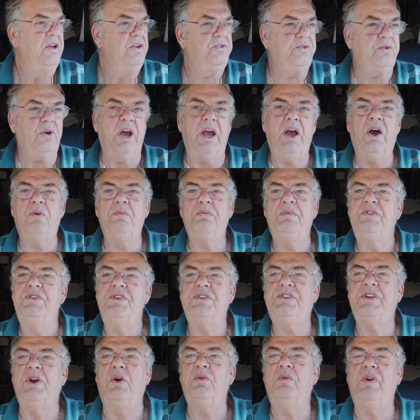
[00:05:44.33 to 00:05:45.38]
So I
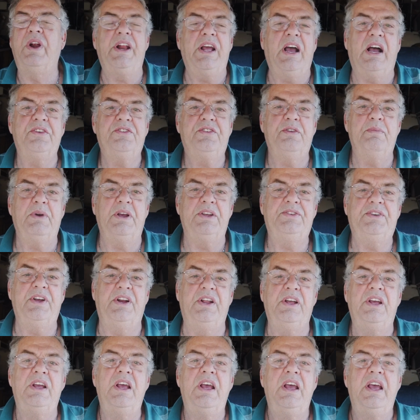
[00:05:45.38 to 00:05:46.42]
just outright asked him. I
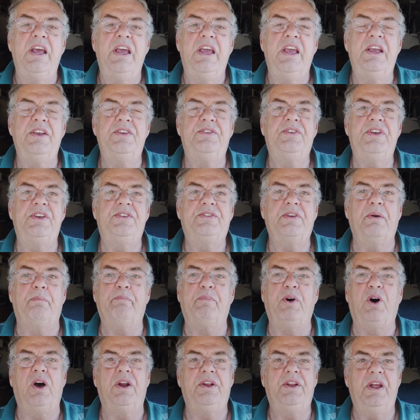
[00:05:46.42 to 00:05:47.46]
said, "Is this a
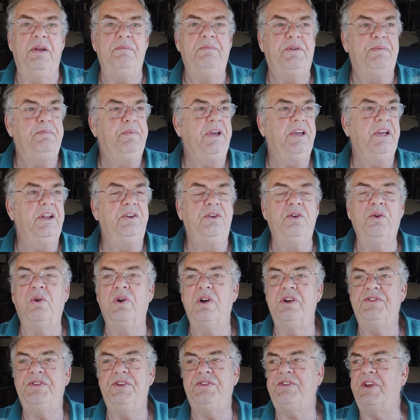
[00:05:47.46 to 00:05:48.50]
bot I'm speaking to,
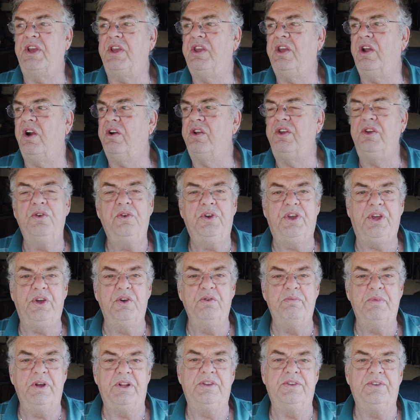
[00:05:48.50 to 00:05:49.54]
or are you
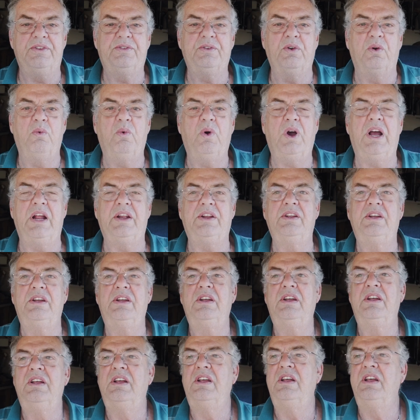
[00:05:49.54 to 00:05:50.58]
humans or what?"
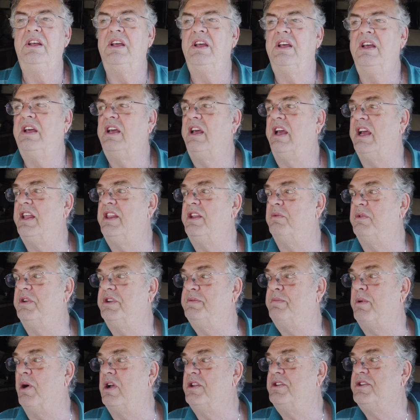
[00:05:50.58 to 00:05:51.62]
And the
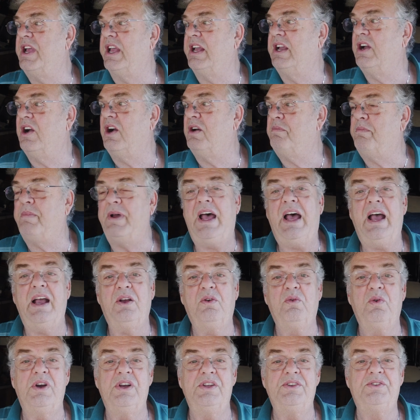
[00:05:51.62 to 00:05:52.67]
response I got
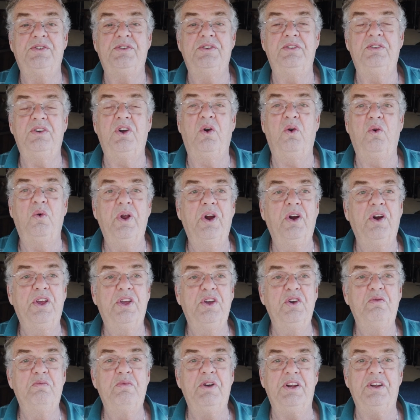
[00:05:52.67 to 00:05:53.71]
back was, "Oh, we're
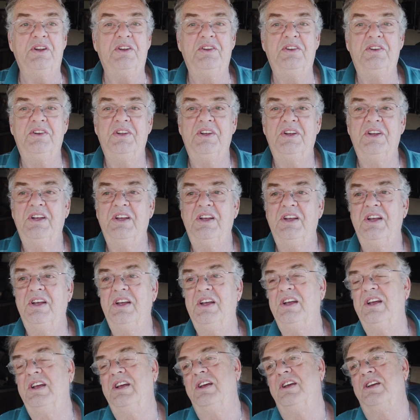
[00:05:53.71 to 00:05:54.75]
human."
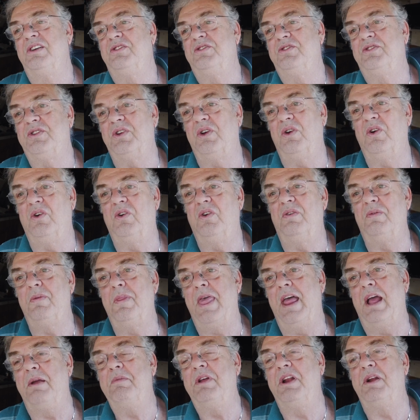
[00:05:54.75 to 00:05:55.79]
So,
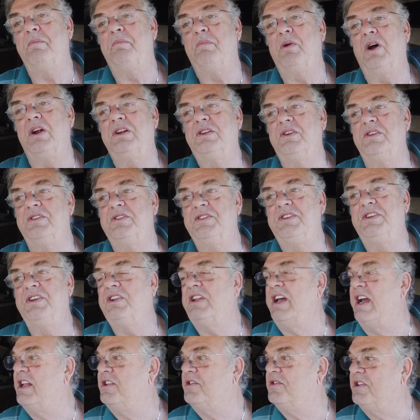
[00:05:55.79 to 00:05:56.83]
I mean, a bot could
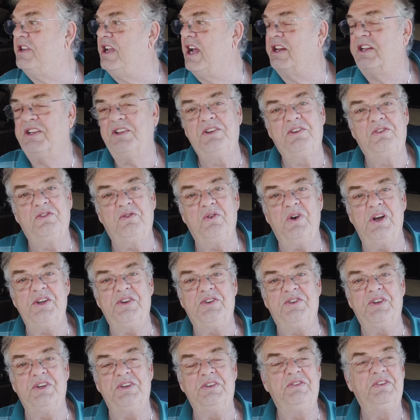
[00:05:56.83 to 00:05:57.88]
still answer that
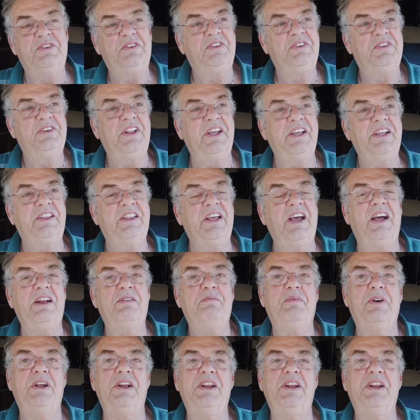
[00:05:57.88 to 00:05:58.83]
question like that.